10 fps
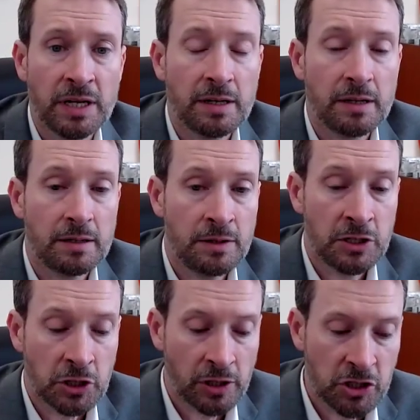But
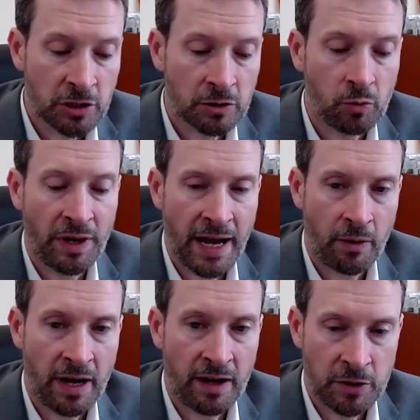the attorney general will
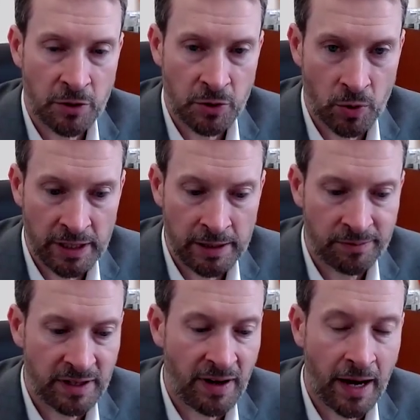now have the authority.